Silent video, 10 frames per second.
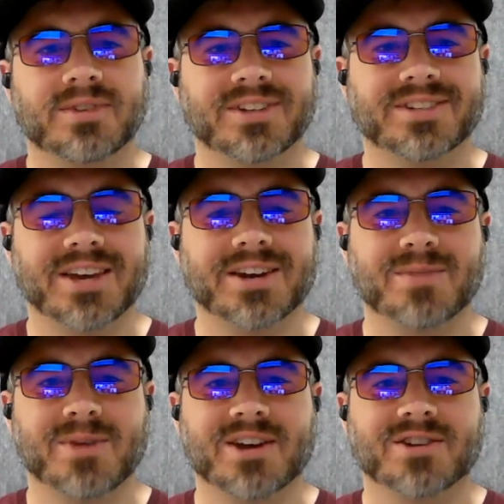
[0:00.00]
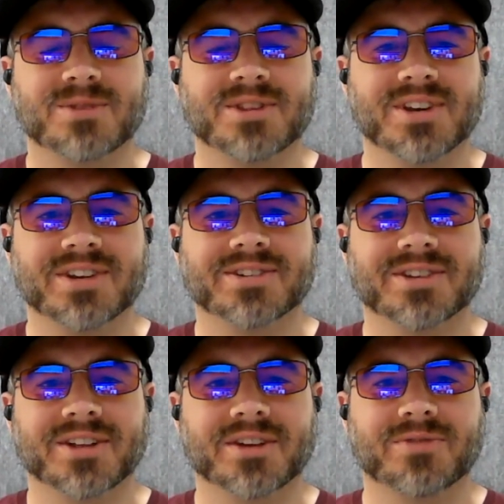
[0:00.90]
day-to-day management than it is to
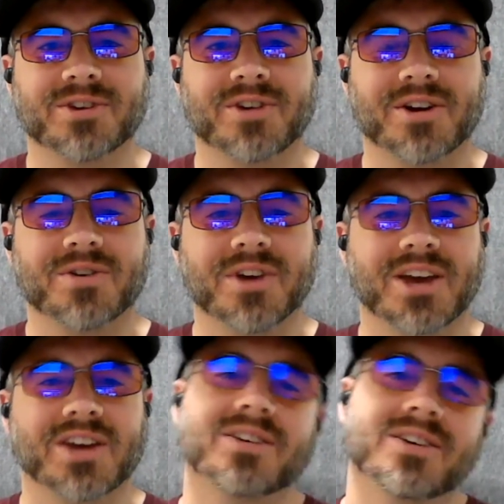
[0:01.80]
like figure out, okay,